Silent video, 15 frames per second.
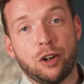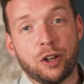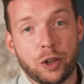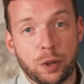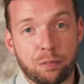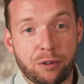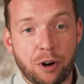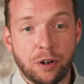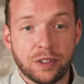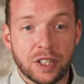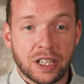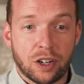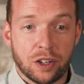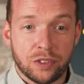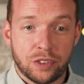look at the pros
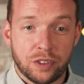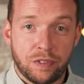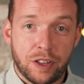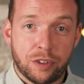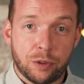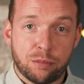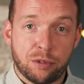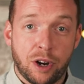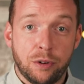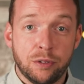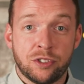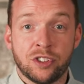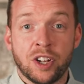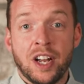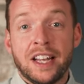and cons of this
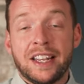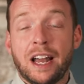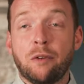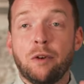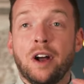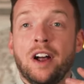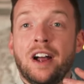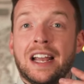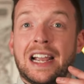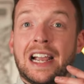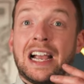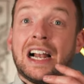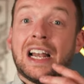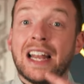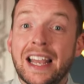approach. Now,
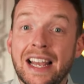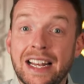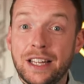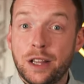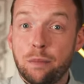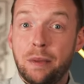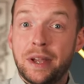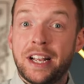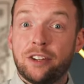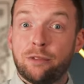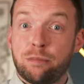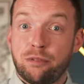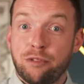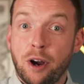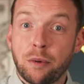clearly the
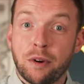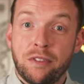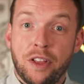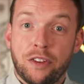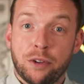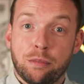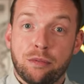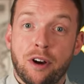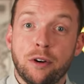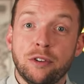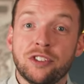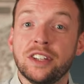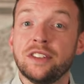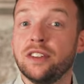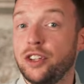biggest pro of this
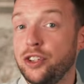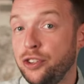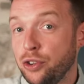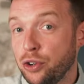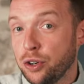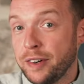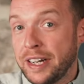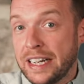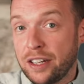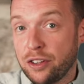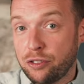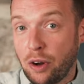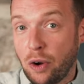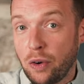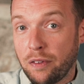approach is that you're in
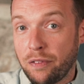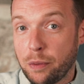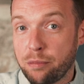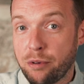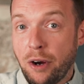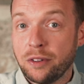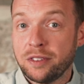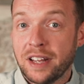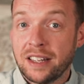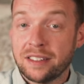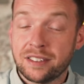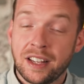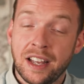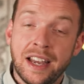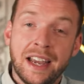control of the
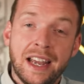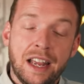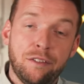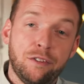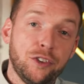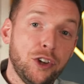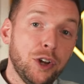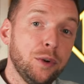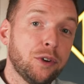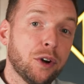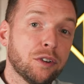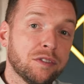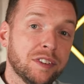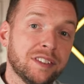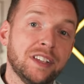process. If you
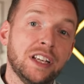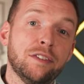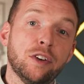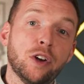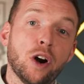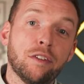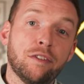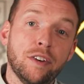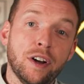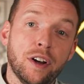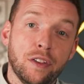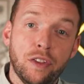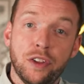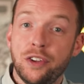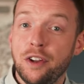don't receive an offer
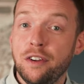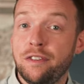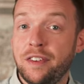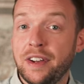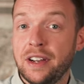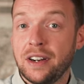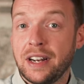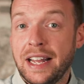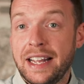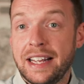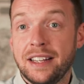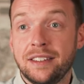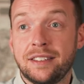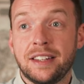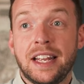that you feel
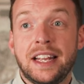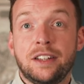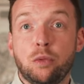is